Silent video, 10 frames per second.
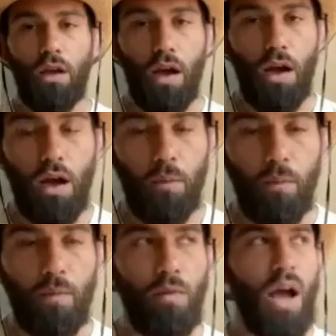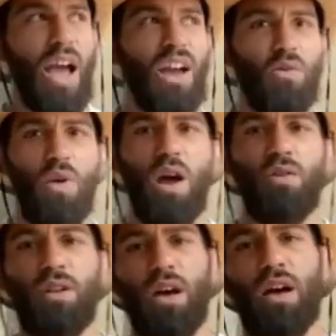I had
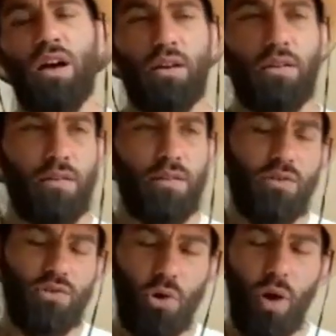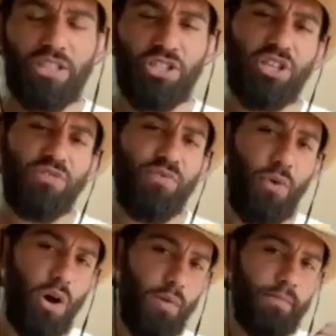around so I just
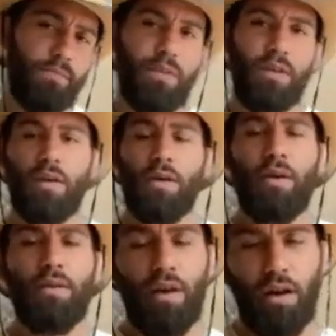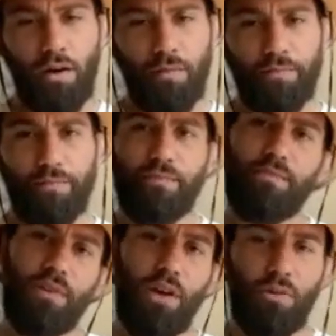fought the
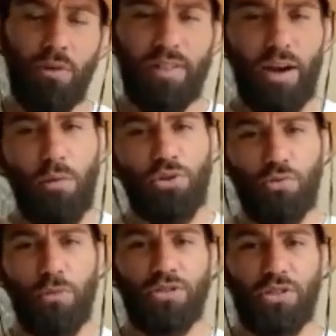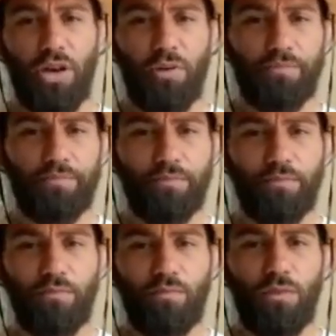other month, like almost 2 months ago.
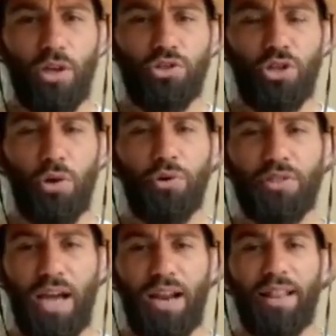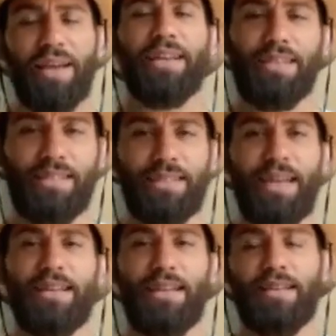So it was kind of like an
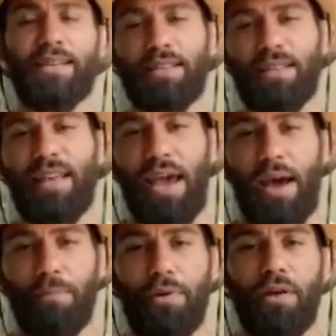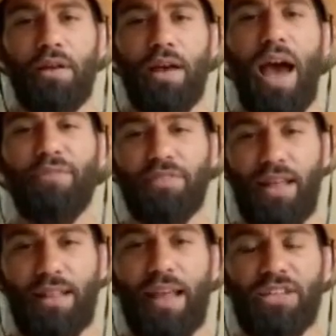extended camp after
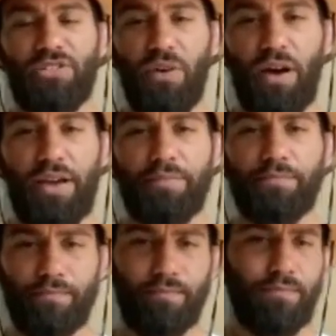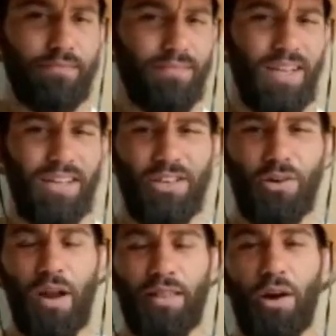that last fight. I took
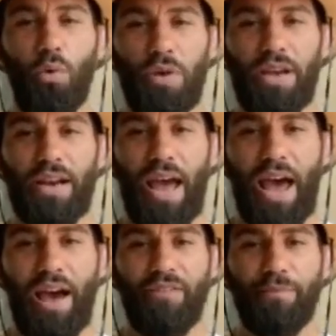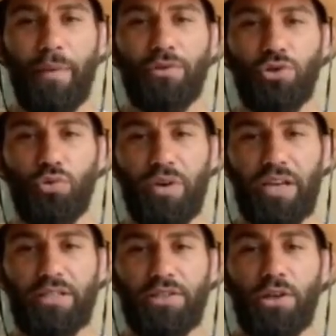around like a week and a half, maybe 2
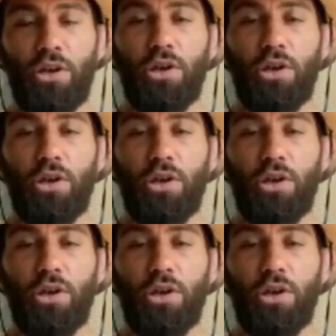weeks.